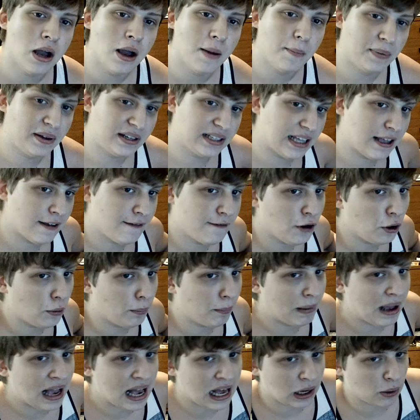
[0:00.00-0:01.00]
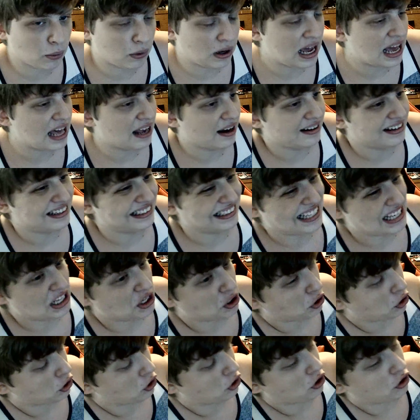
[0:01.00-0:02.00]
Because I felt bad when I had to delete
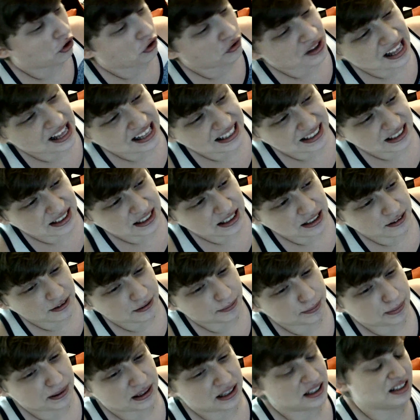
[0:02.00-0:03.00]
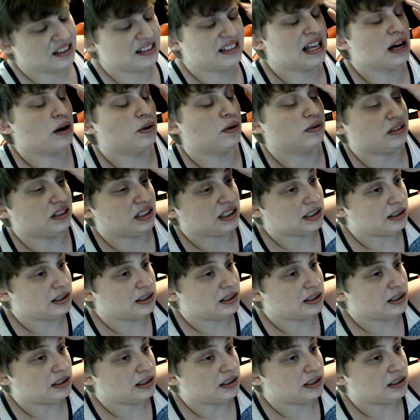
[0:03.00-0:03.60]
all that stuff, because that was